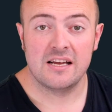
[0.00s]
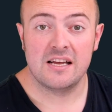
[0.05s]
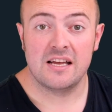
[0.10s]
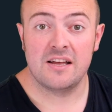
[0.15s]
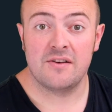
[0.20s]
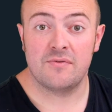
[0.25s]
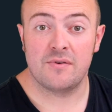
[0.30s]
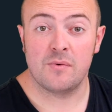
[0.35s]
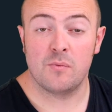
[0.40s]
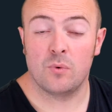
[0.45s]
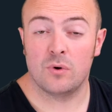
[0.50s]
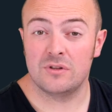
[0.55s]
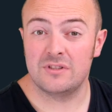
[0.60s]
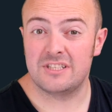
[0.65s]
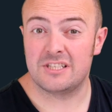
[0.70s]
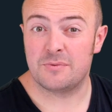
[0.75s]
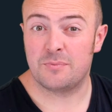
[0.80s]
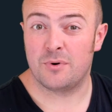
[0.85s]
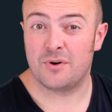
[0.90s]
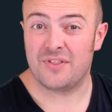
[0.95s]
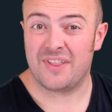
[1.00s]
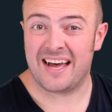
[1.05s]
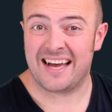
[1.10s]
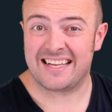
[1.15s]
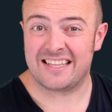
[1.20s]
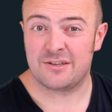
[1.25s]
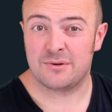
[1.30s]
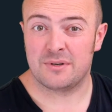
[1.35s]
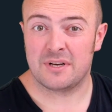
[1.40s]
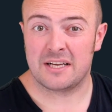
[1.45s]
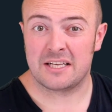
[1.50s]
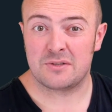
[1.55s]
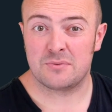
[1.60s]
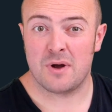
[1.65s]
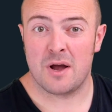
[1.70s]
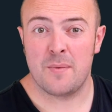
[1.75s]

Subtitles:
If we wanted to put that into a nice way,